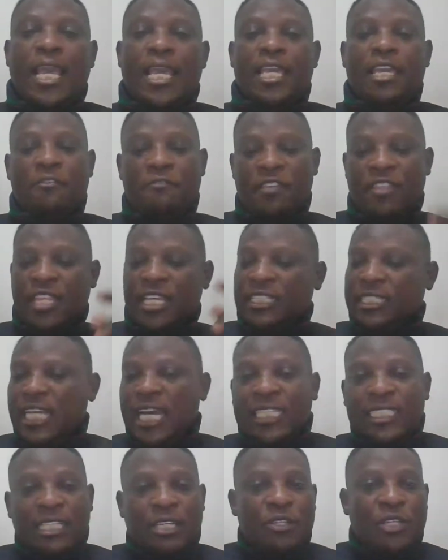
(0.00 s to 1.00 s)
Even the
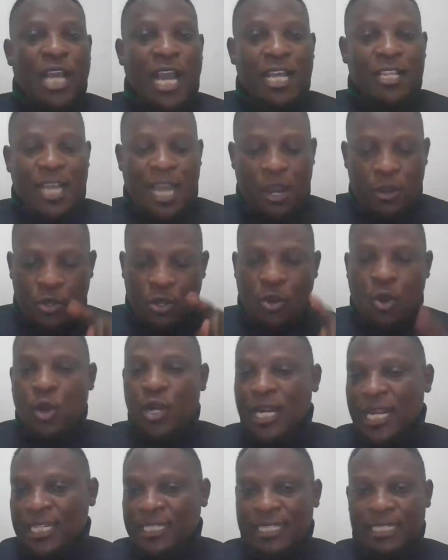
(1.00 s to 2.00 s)
data, how you
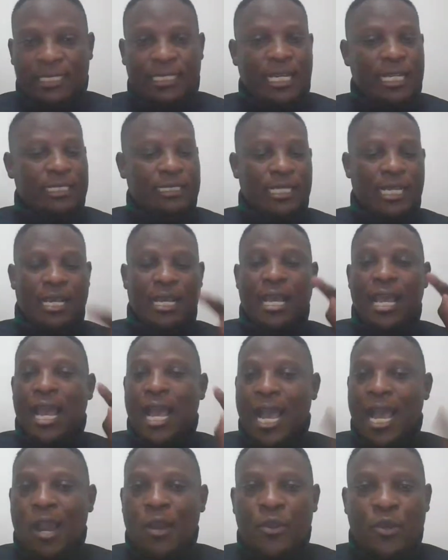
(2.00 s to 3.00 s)
collect the data,
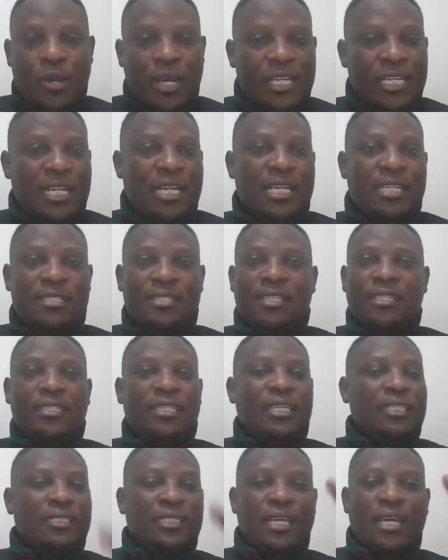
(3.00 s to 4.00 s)
how you analyze the
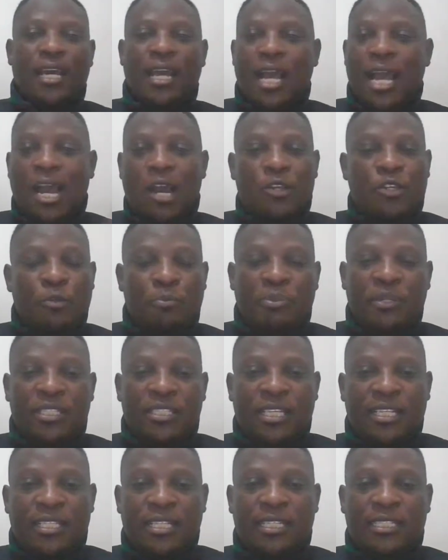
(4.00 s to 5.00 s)
data, how you
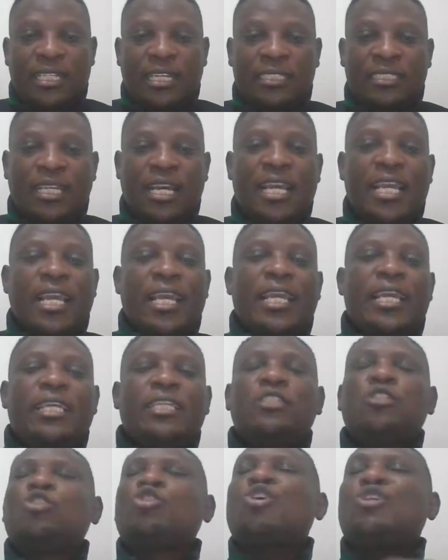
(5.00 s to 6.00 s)
present the data
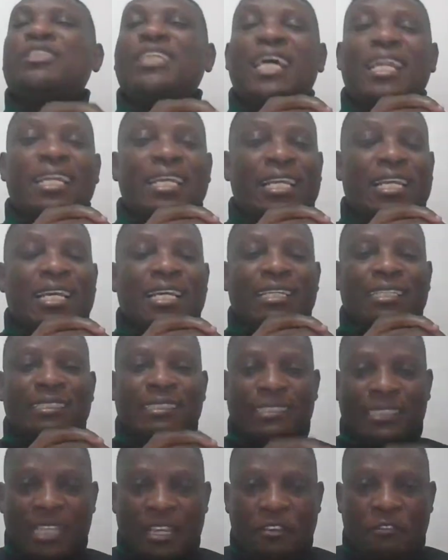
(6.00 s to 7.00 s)
is totally
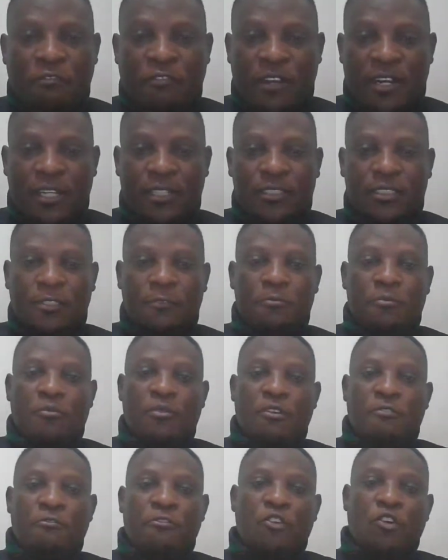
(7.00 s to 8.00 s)
different
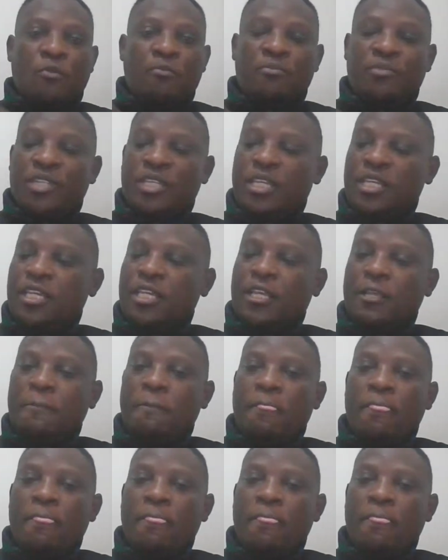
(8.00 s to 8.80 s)
from the